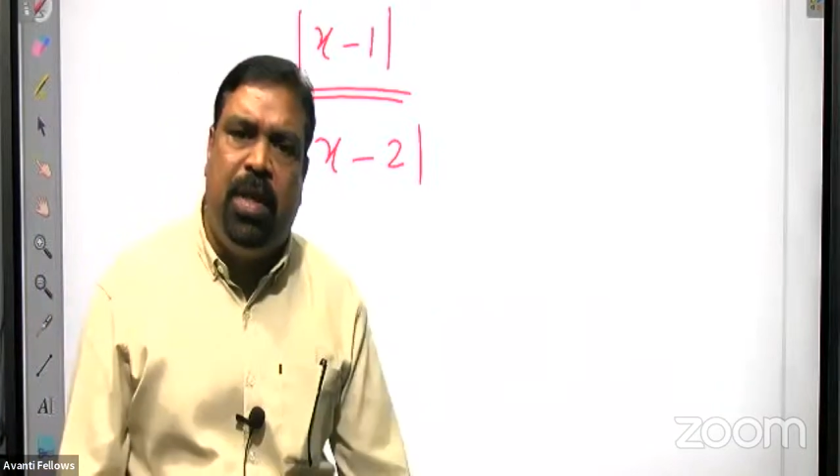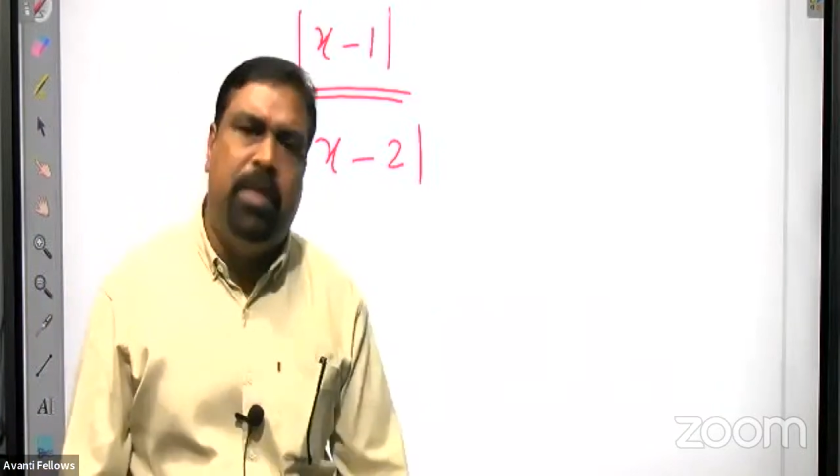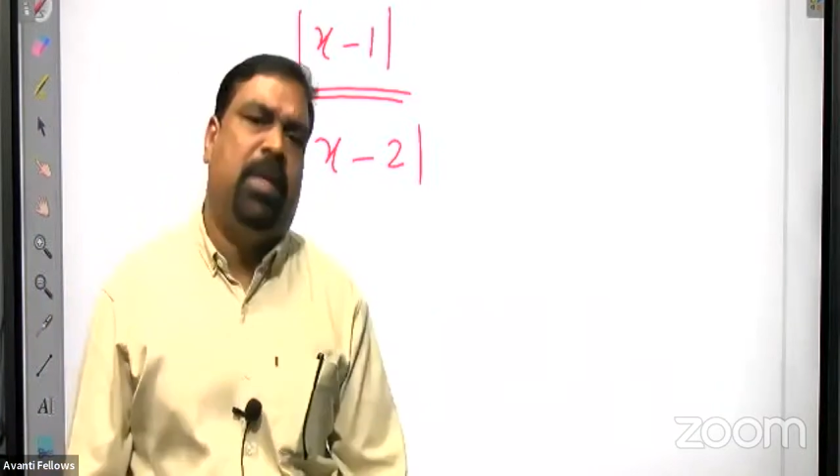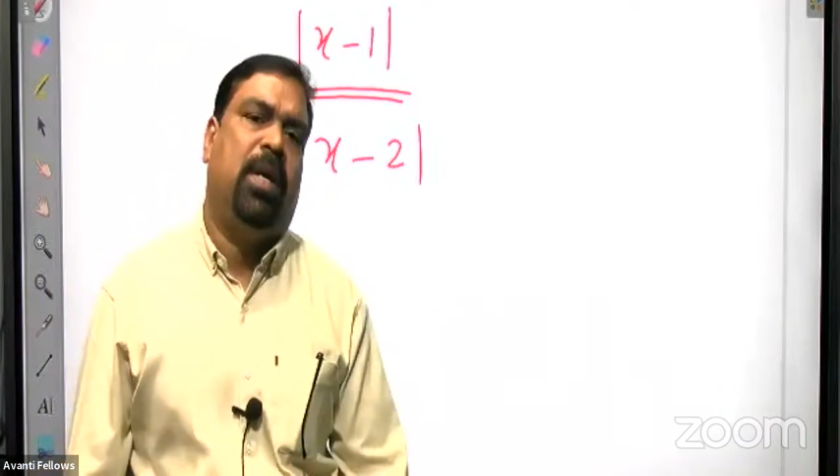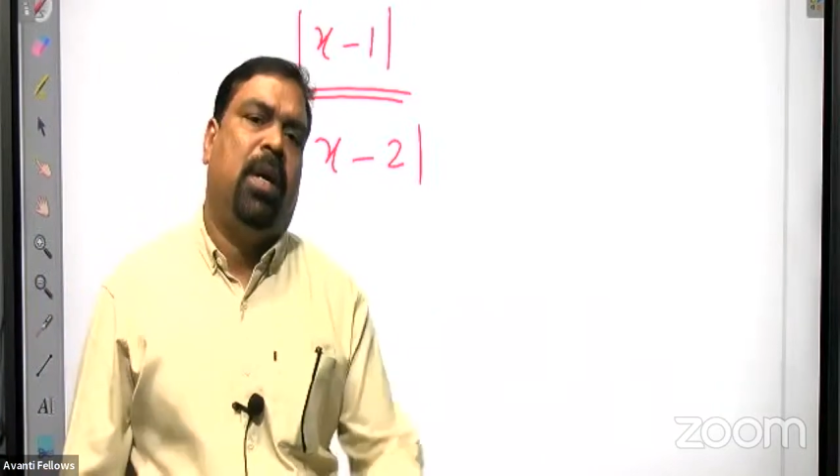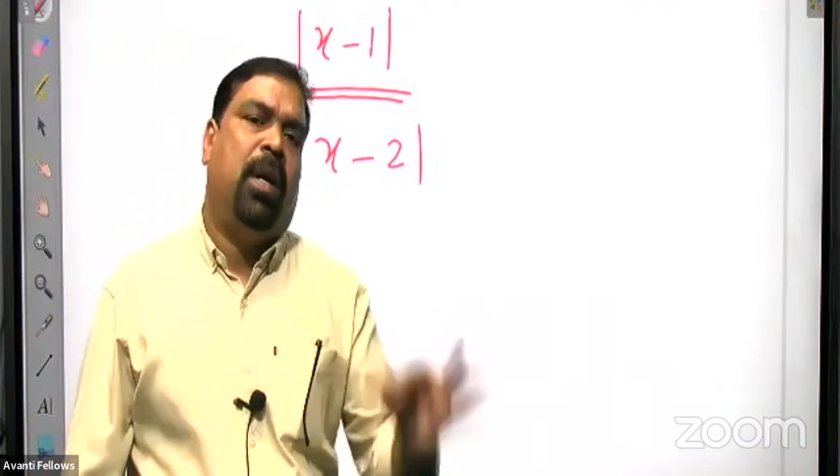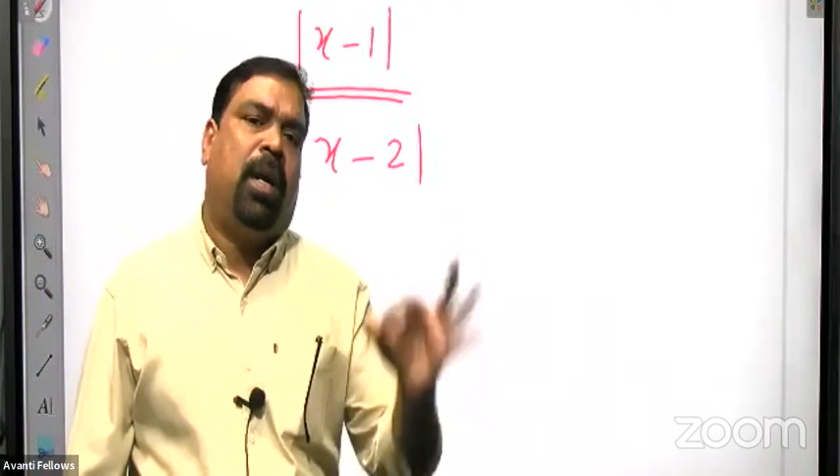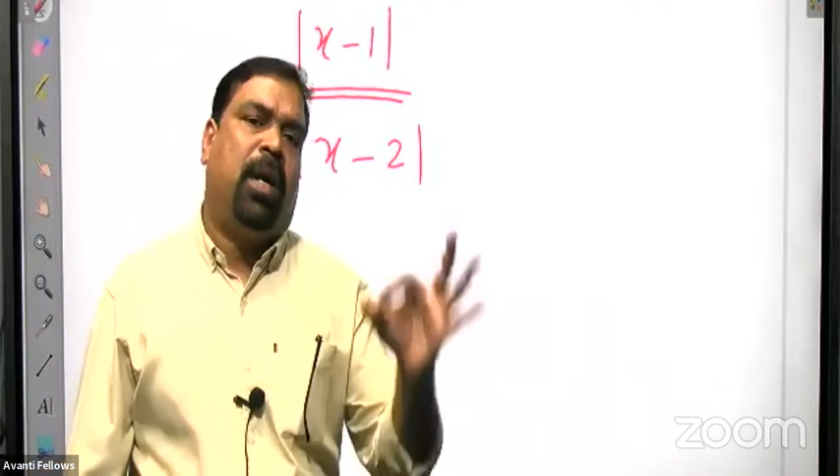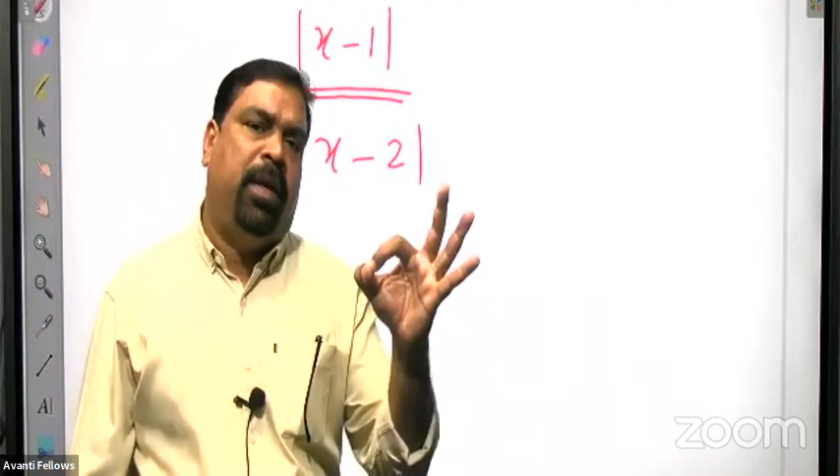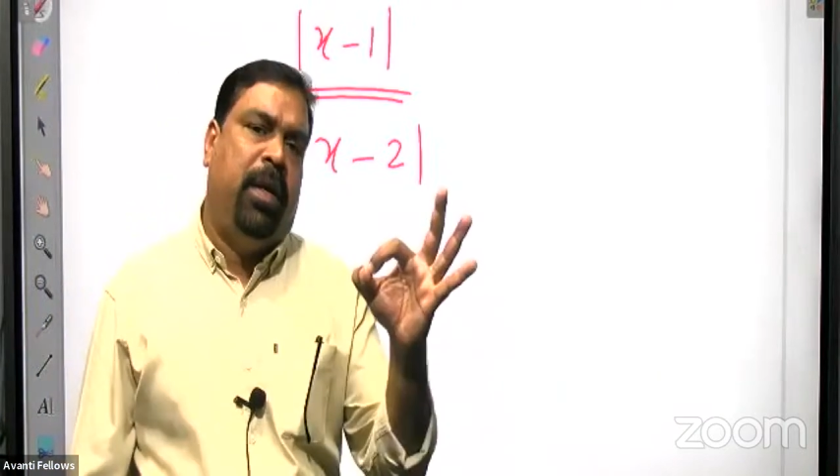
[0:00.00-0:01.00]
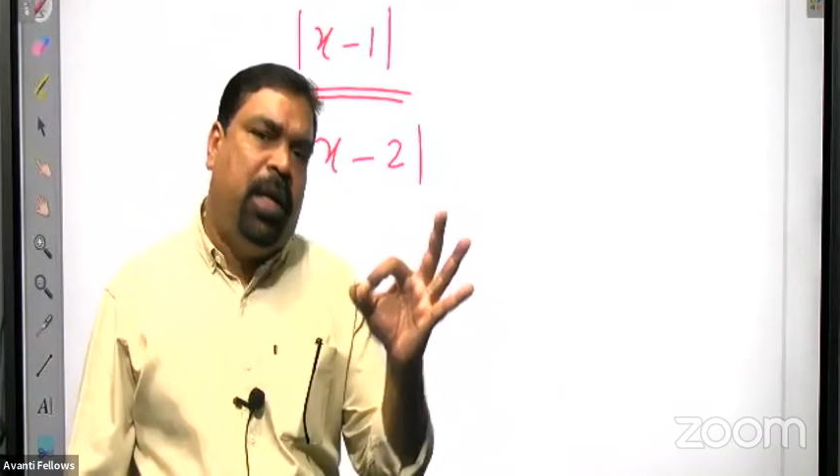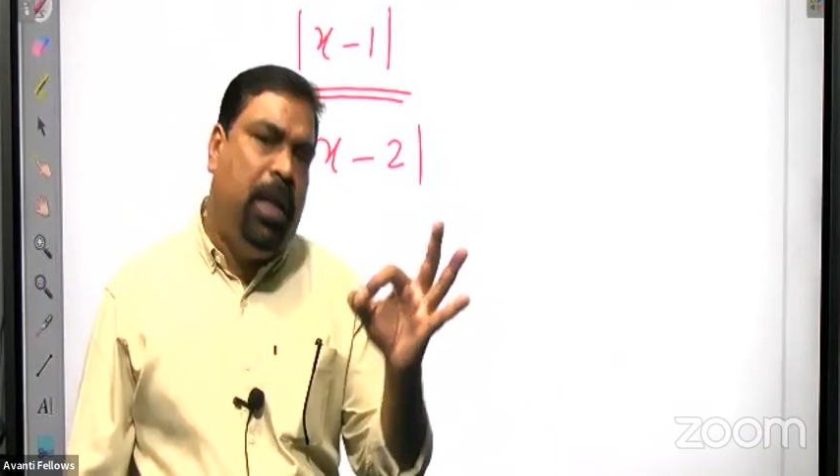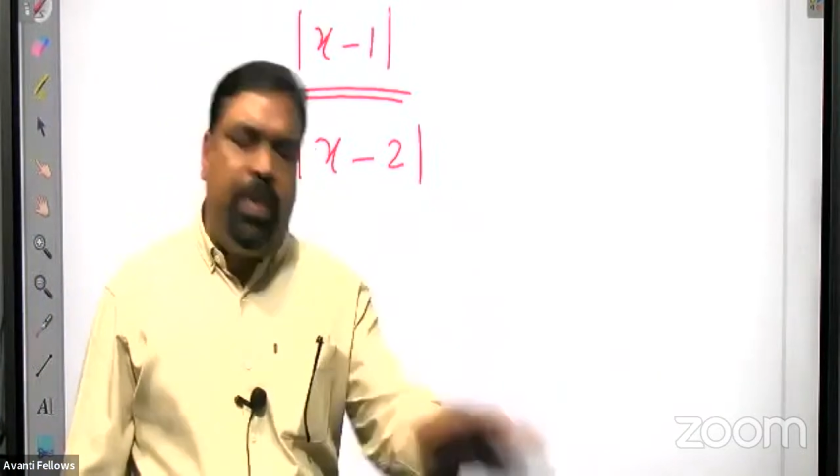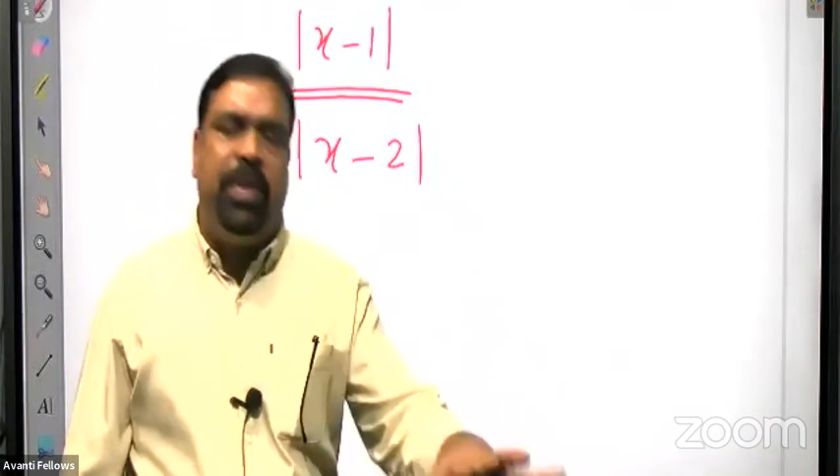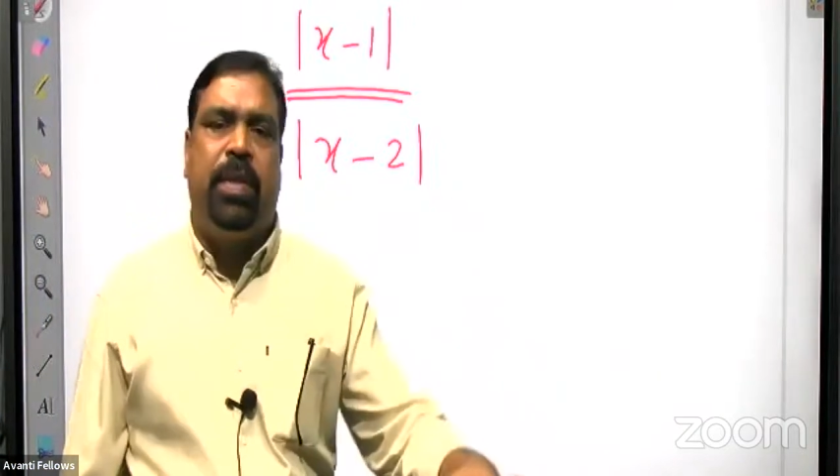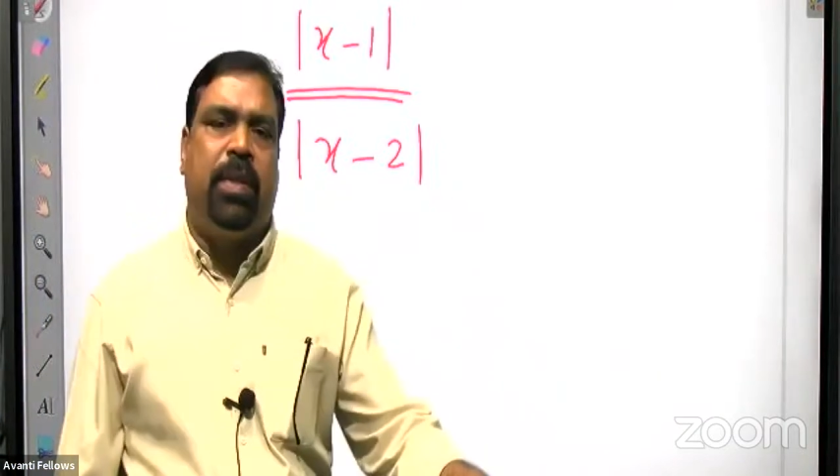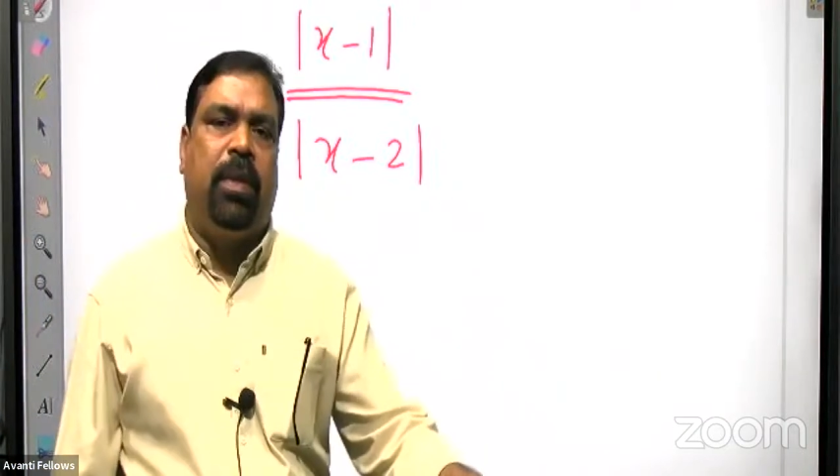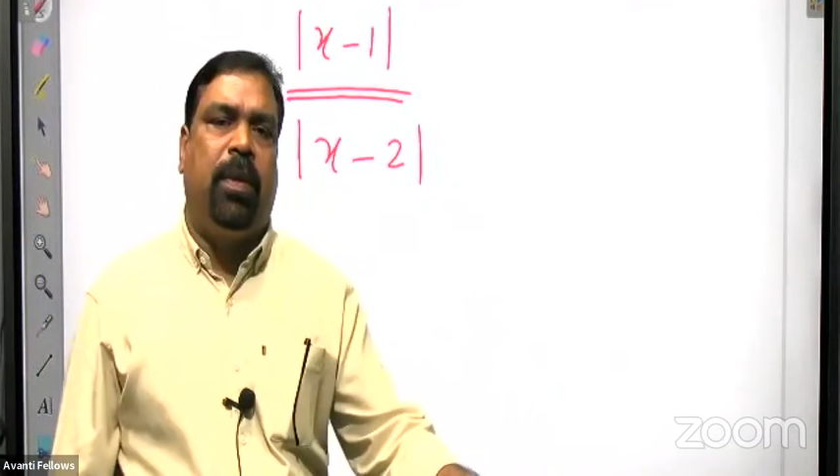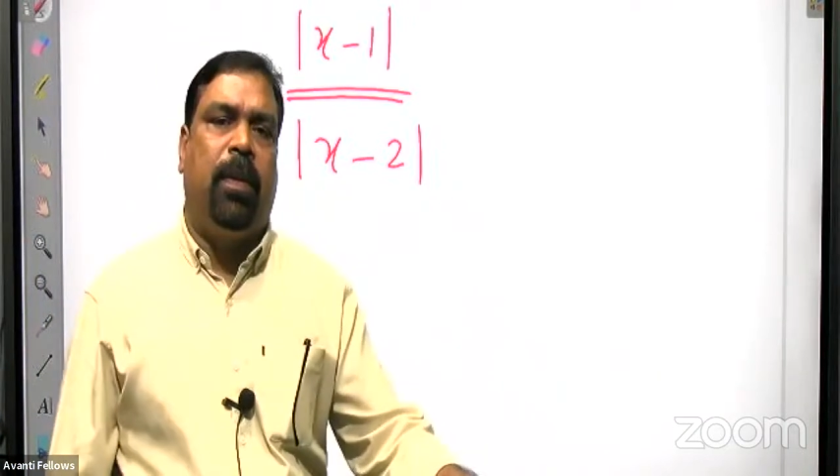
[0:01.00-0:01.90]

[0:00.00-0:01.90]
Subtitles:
is continuous